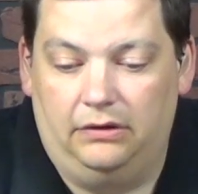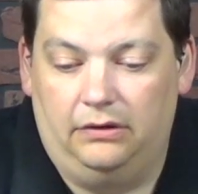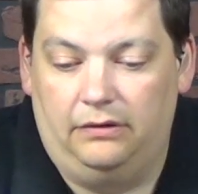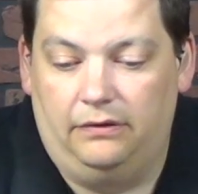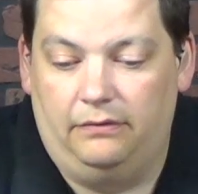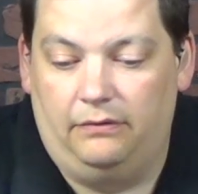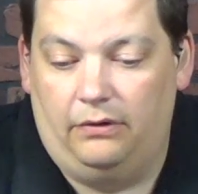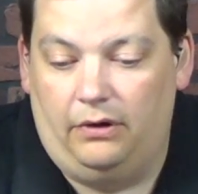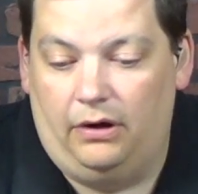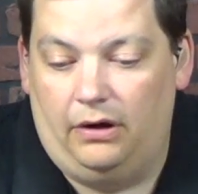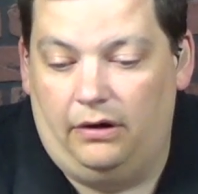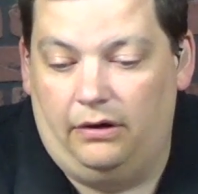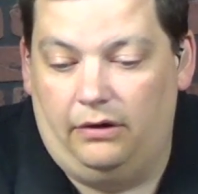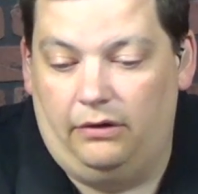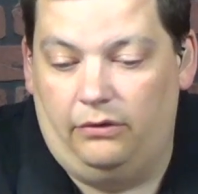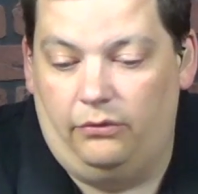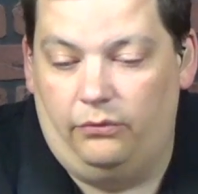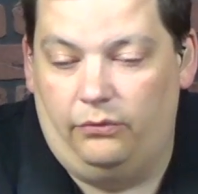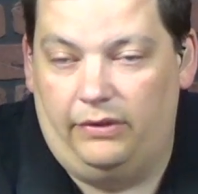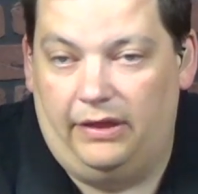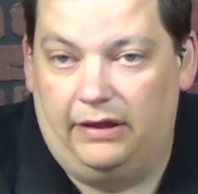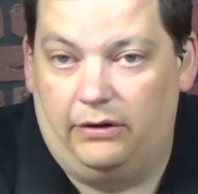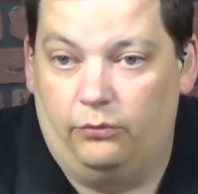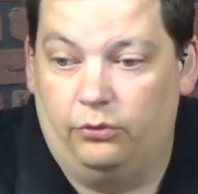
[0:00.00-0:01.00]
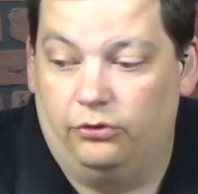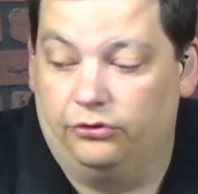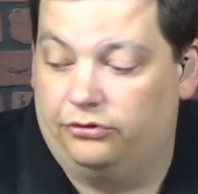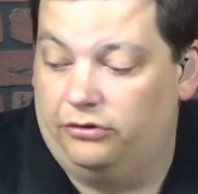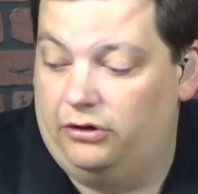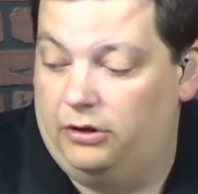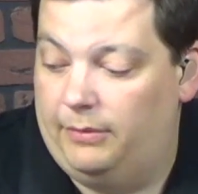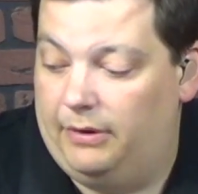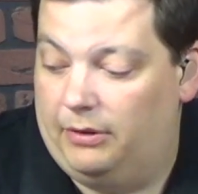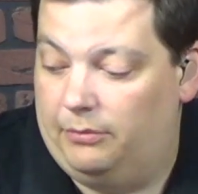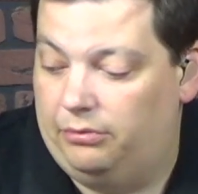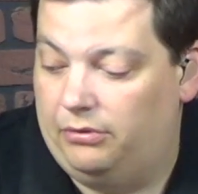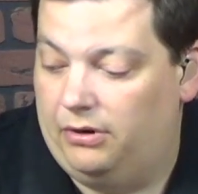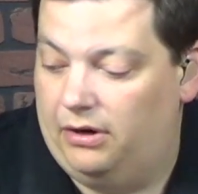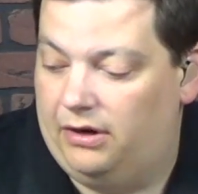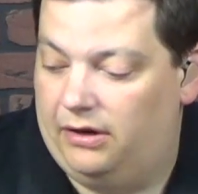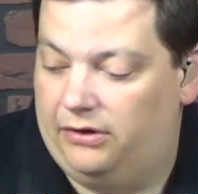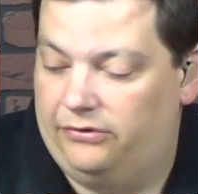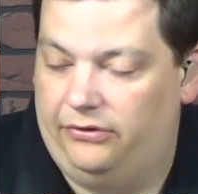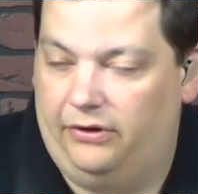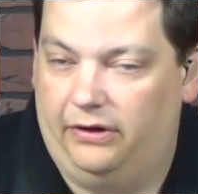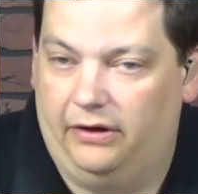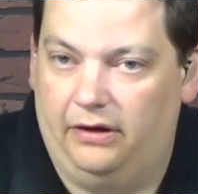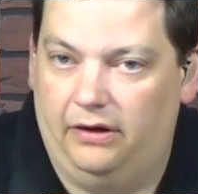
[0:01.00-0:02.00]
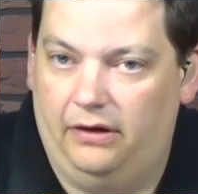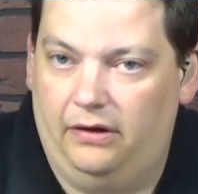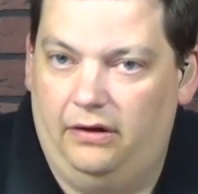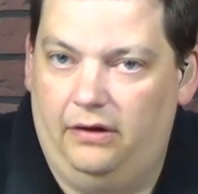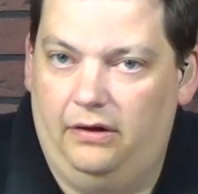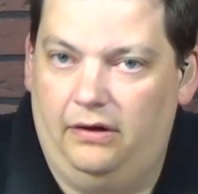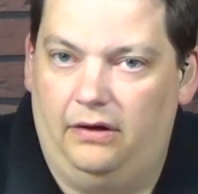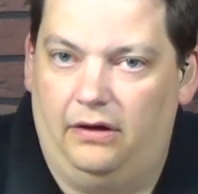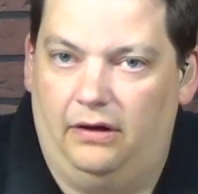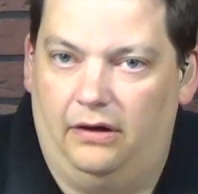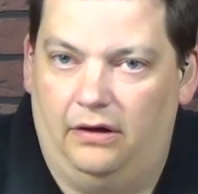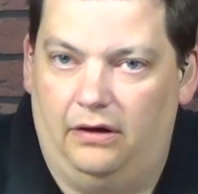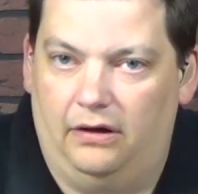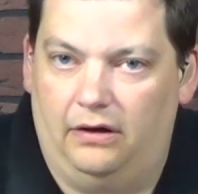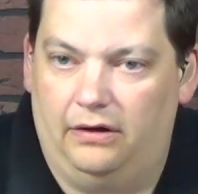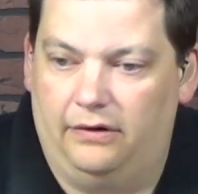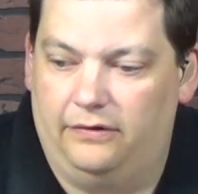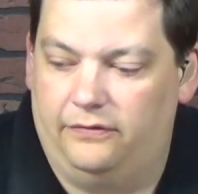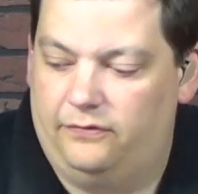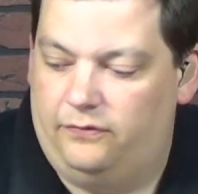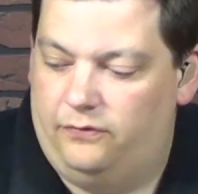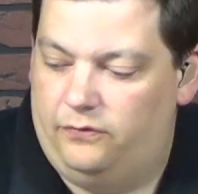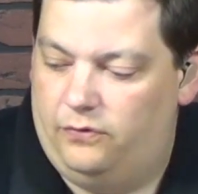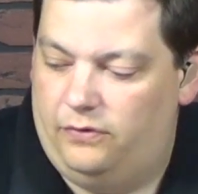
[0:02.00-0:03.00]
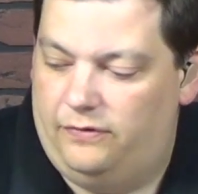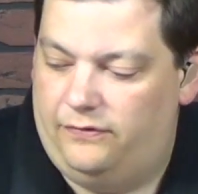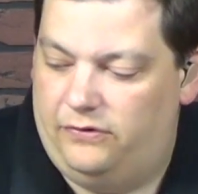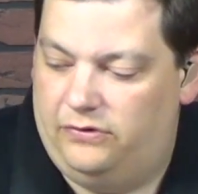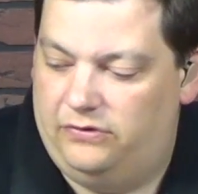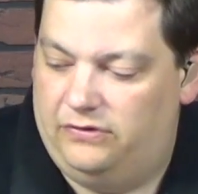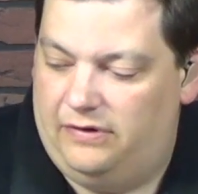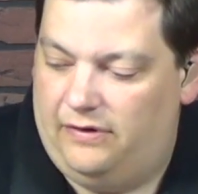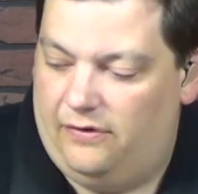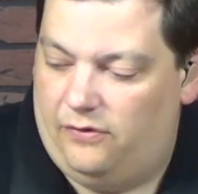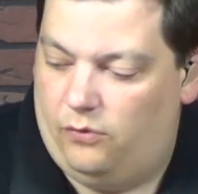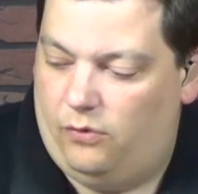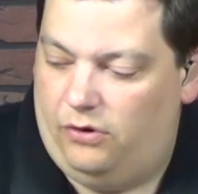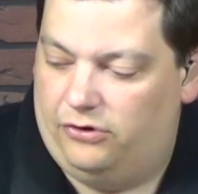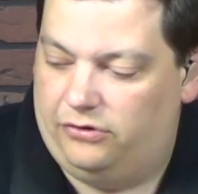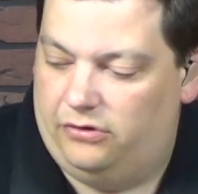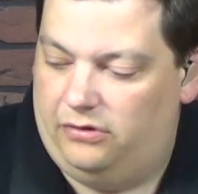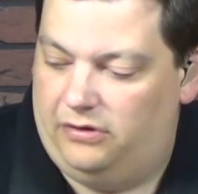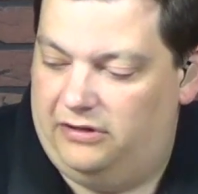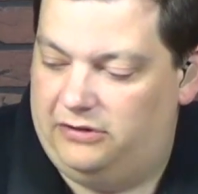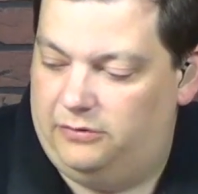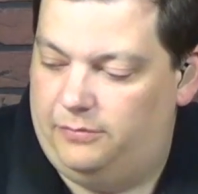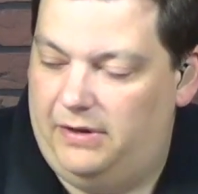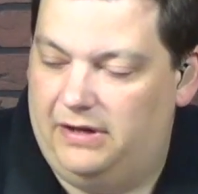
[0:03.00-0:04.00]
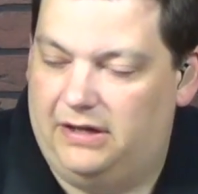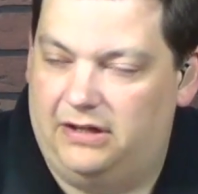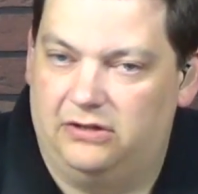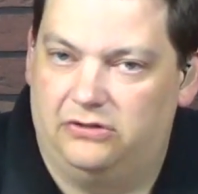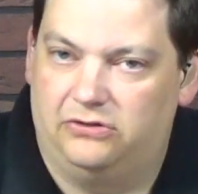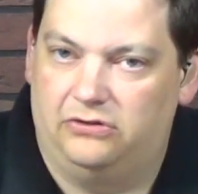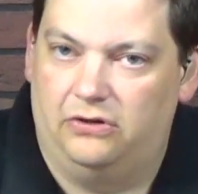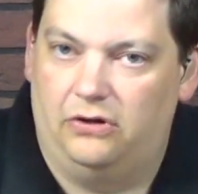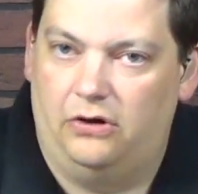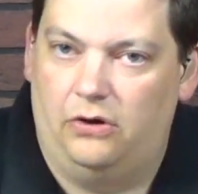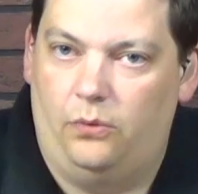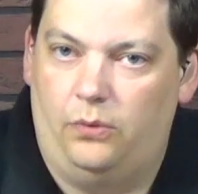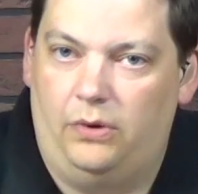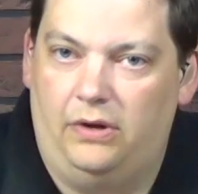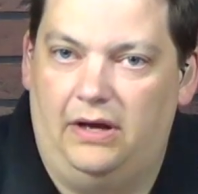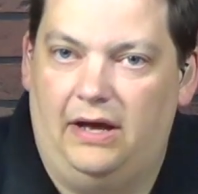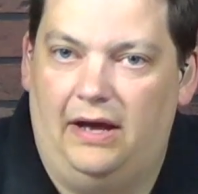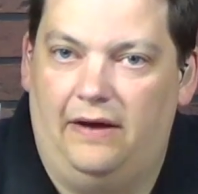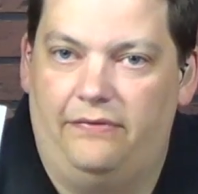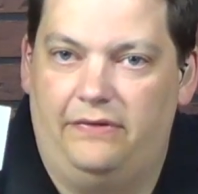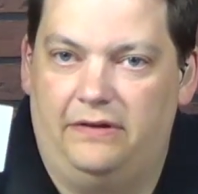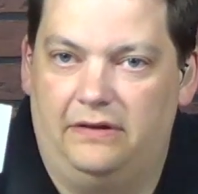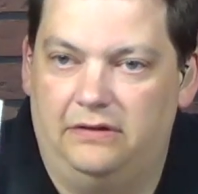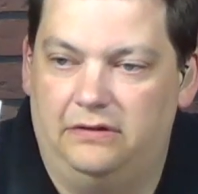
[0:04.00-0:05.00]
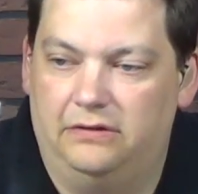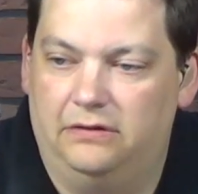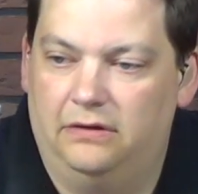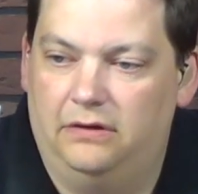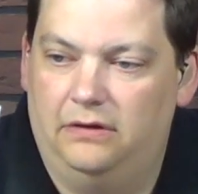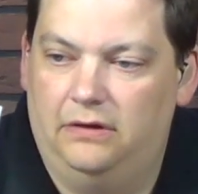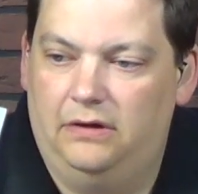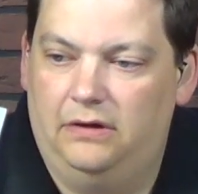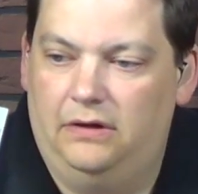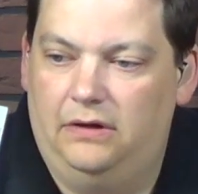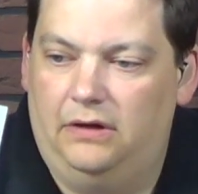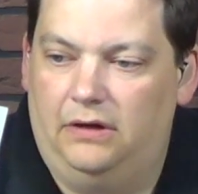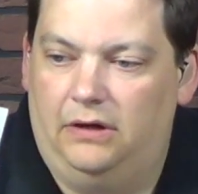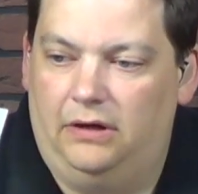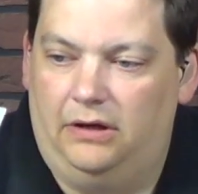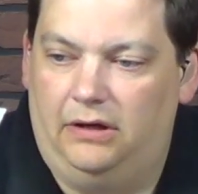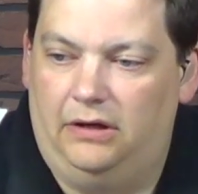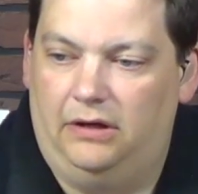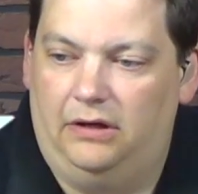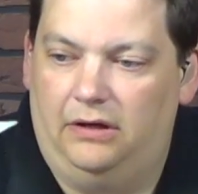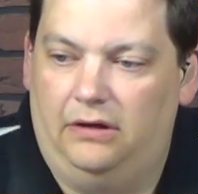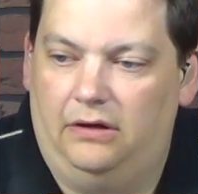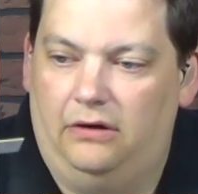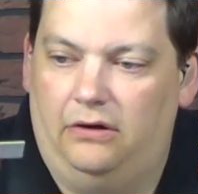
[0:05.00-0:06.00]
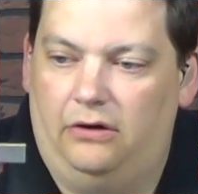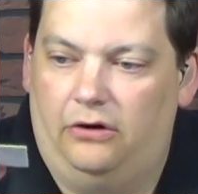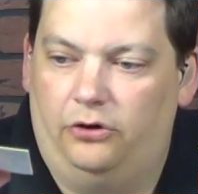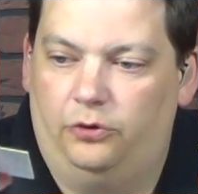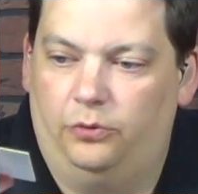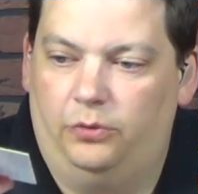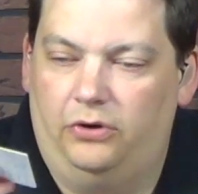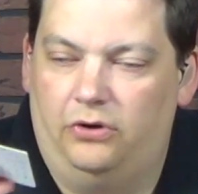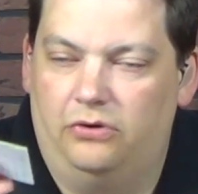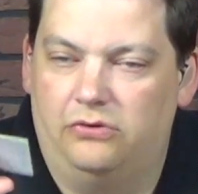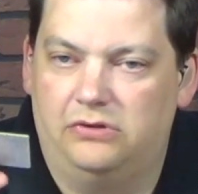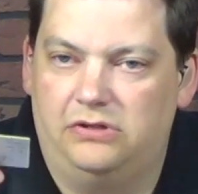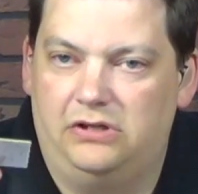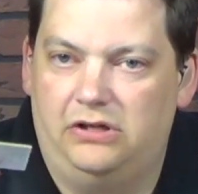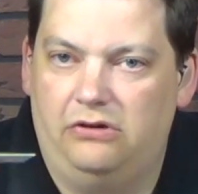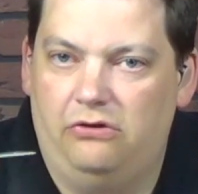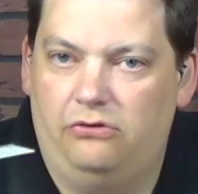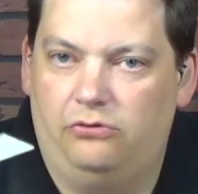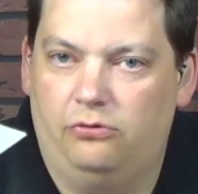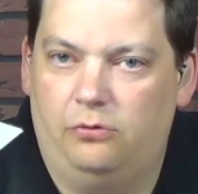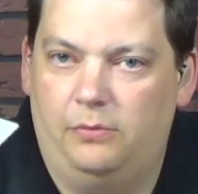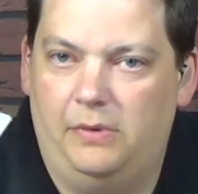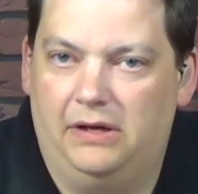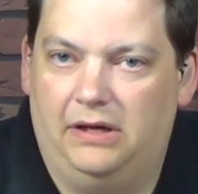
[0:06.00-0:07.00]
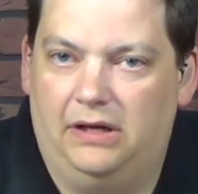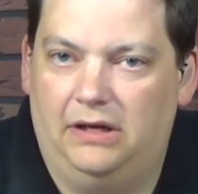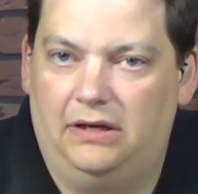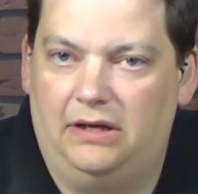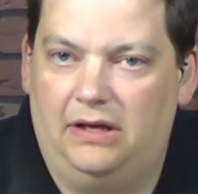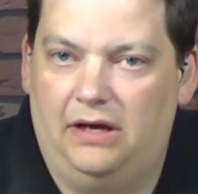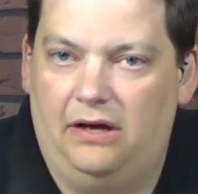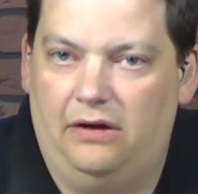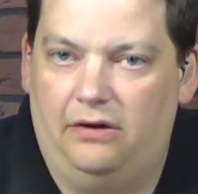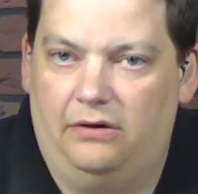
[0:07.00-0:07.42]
Like we're starting to make products. Like if you ever watch our Let's Make It show, we have these Arduino shields we're making now.